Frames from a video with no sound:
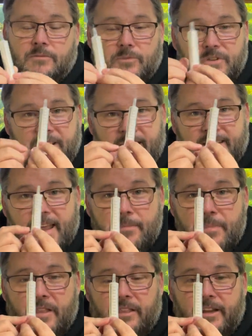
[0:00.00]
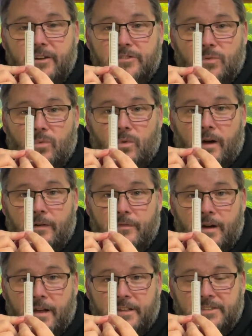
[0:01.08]
would take 10 milliliters of
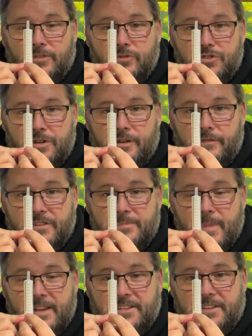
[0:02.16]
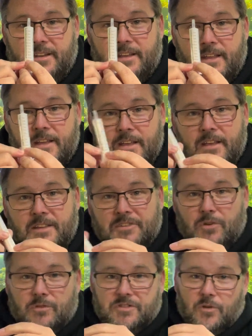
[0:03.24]
a solution of this medicine.
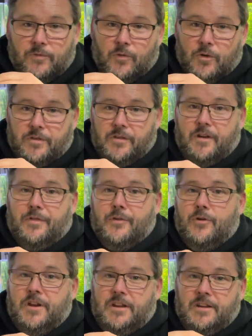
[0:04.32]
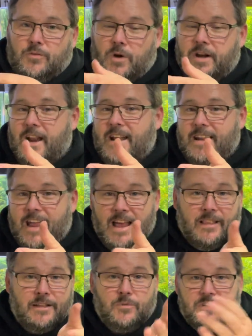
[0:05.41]
So forth. 29
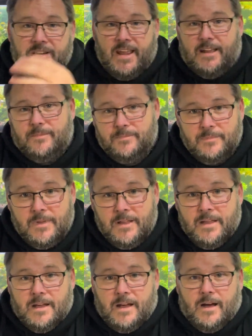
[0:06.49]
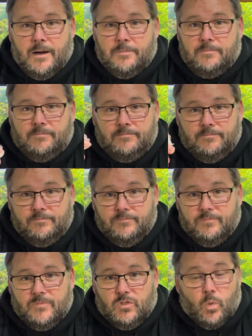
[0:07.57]
gallon would take
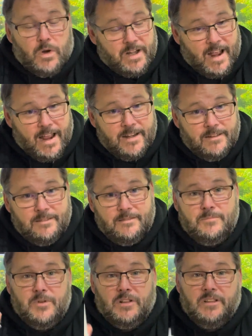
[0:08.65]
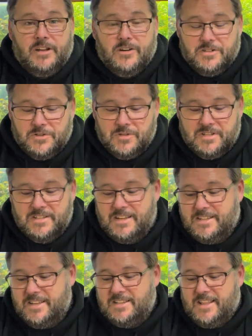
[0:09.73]
29 milliliters. So it's as
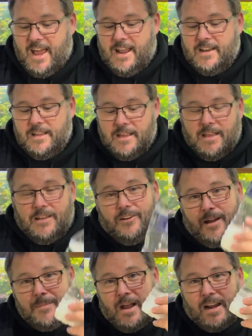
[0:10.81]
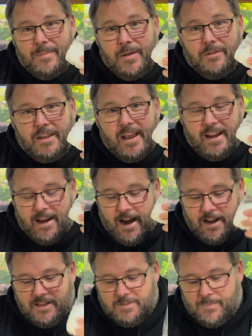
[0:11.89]
easy as that. I'm not going to be able to get it
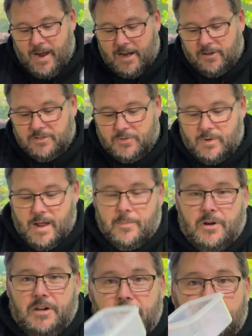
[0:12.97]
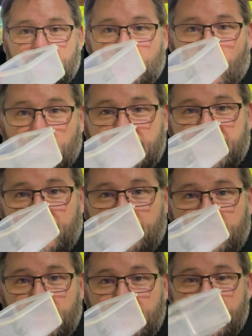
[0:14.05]
out of this bottle. So what I'm going to do is pour some